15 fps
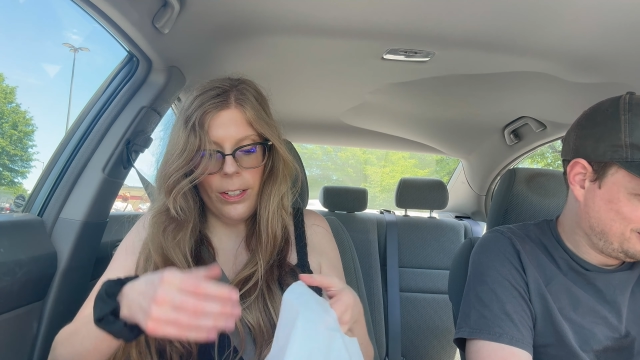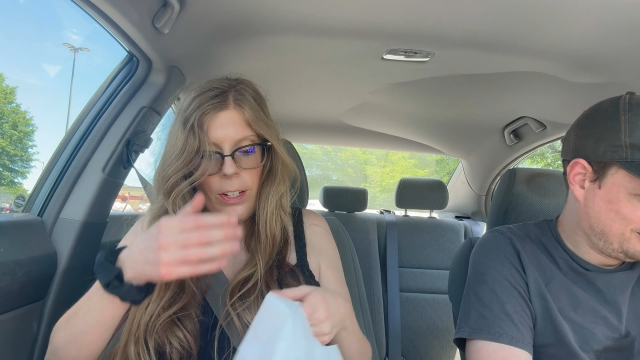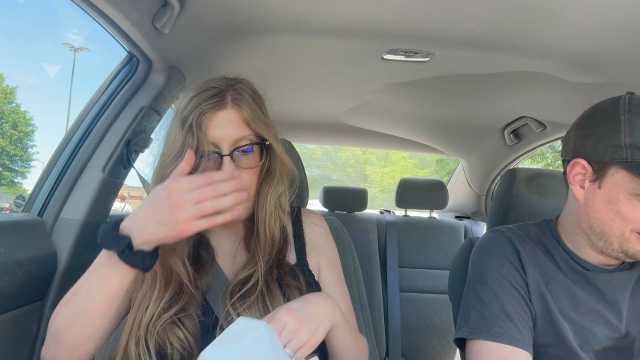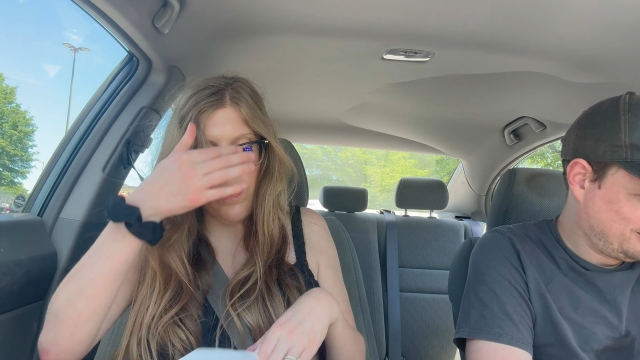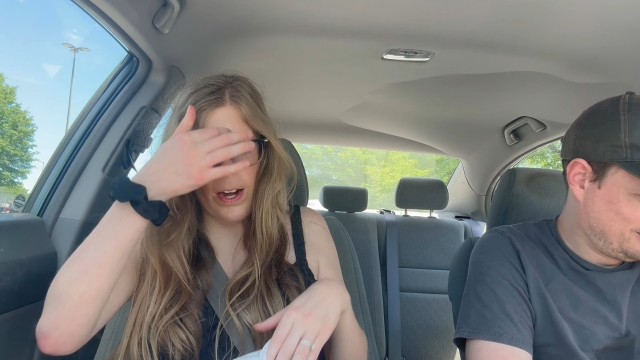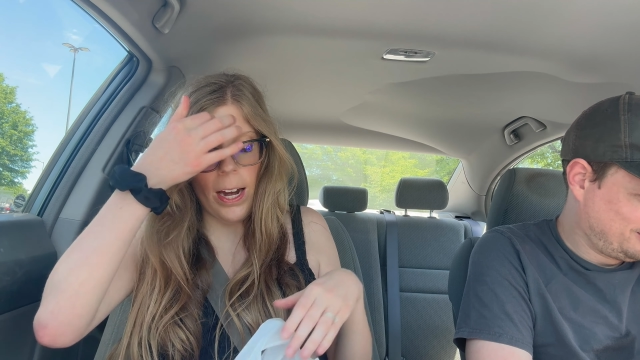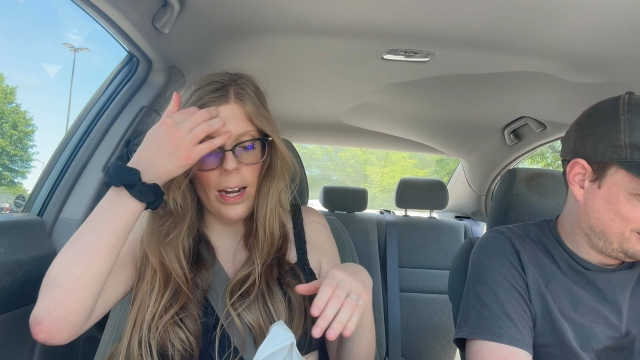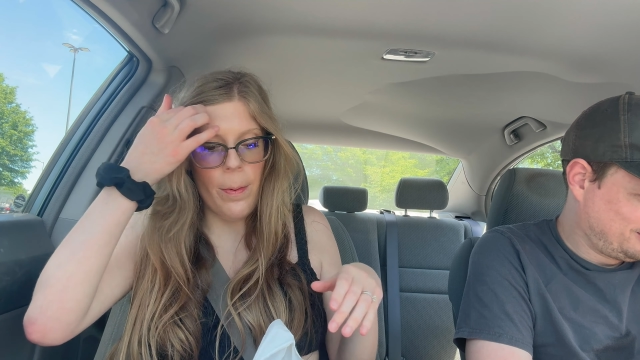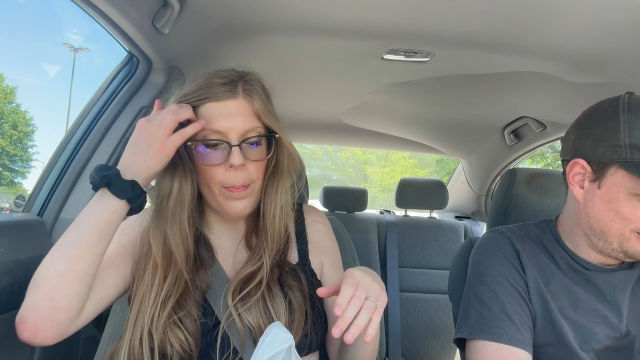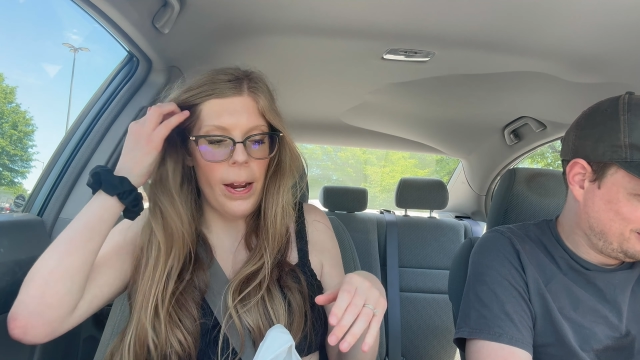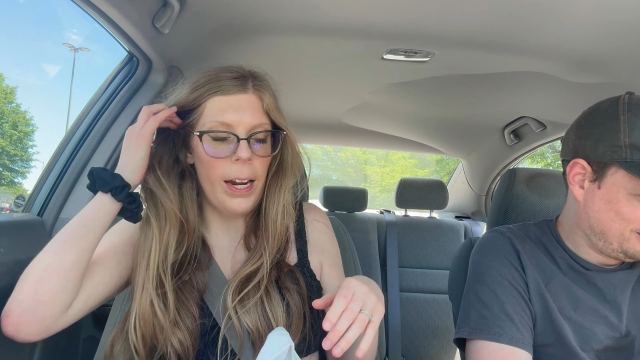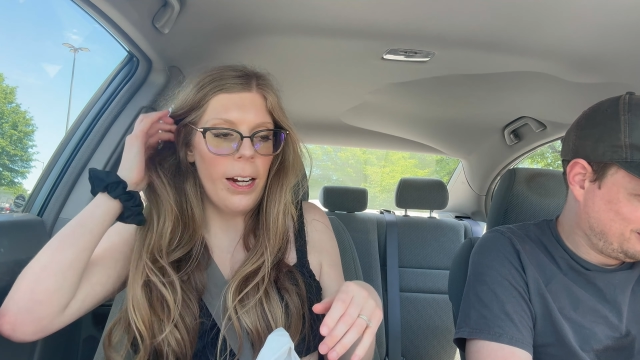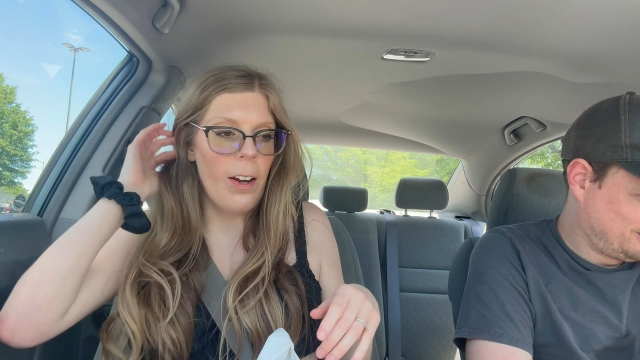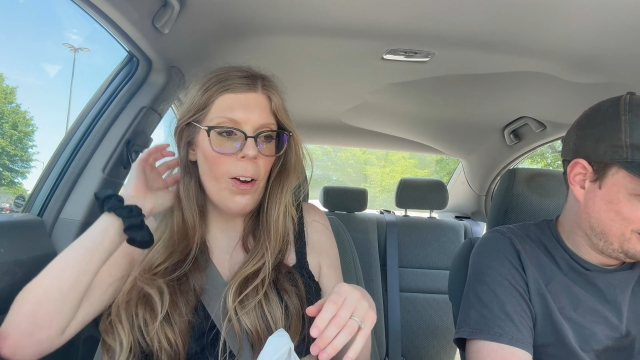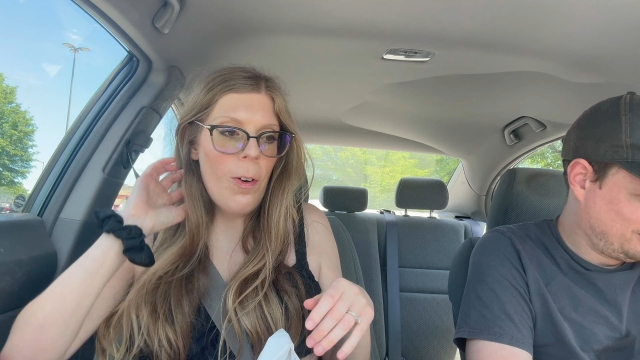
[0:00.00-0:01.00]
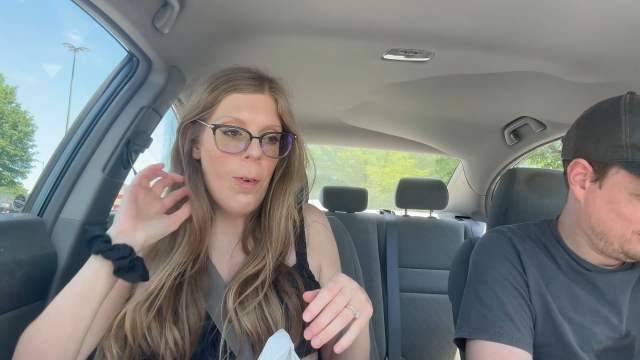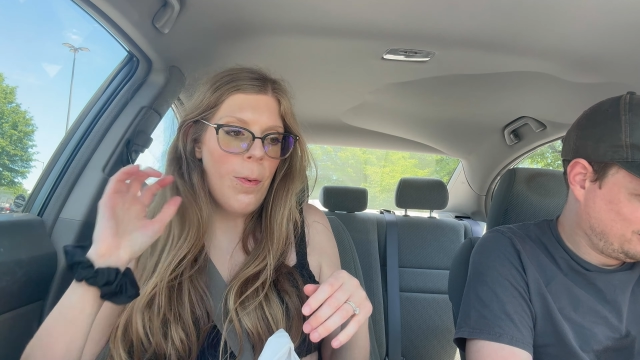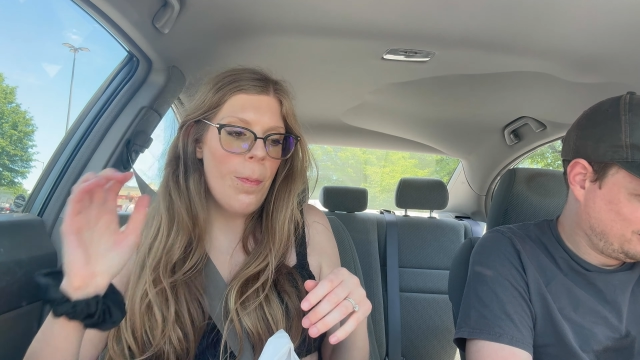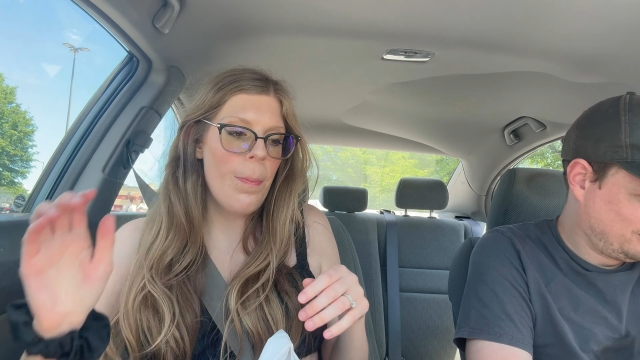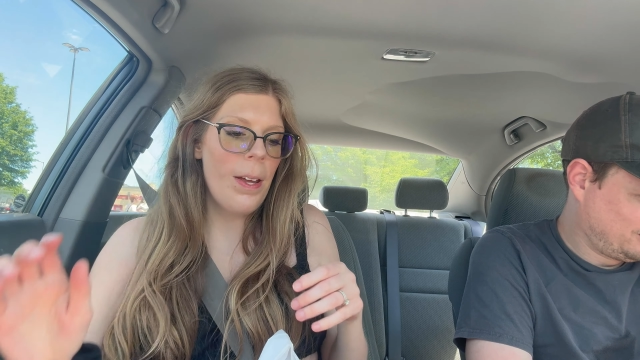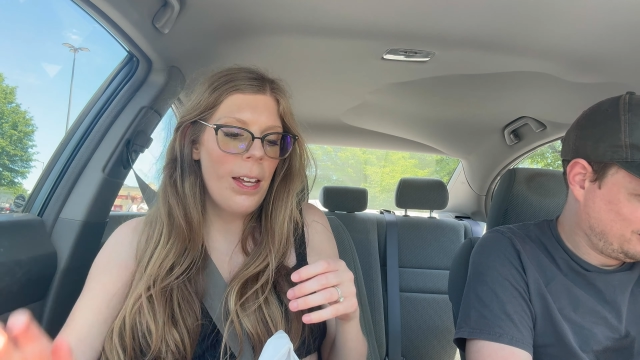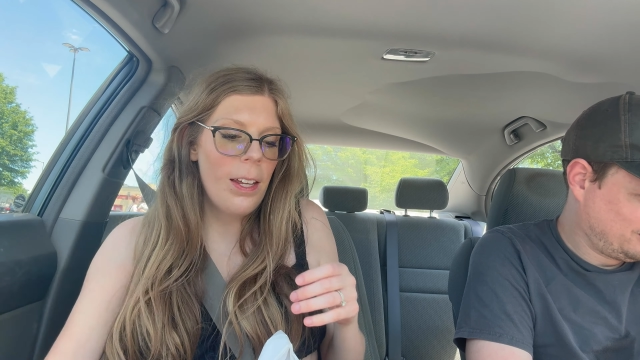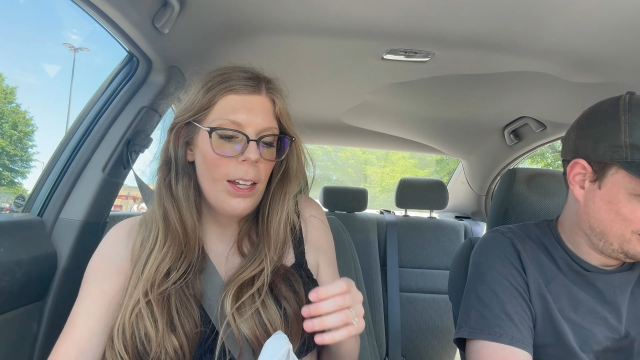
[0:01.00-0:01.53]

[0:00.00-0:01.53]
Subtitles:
to head back home.